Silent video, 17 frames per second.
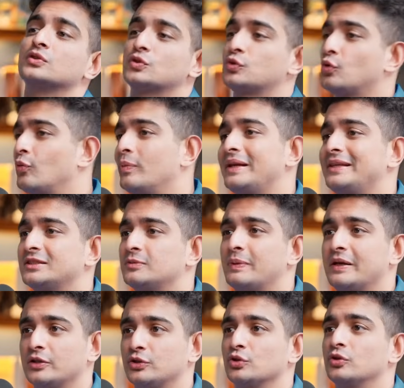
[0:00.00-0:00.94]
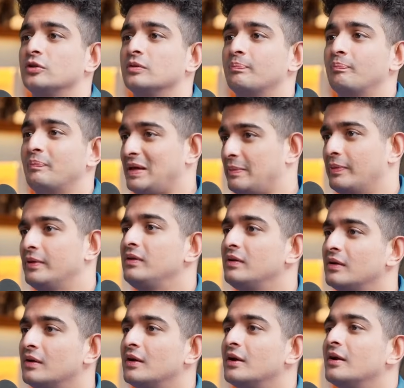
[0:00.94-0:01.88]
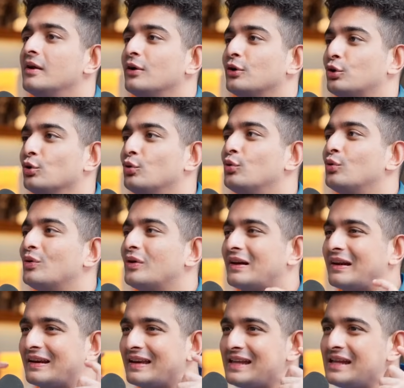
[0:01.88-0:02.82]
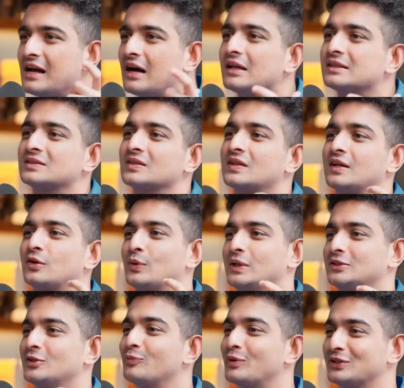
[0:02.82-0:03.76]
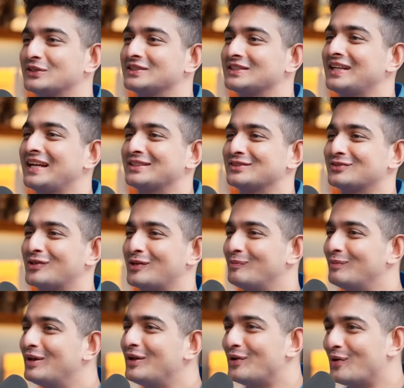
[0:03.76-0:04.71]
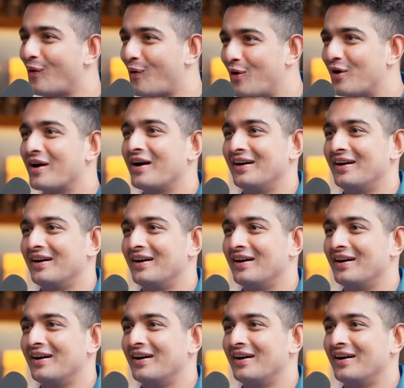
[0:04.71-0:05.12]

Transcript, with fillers: so many spiritual people to re answer that question because it's an extremely long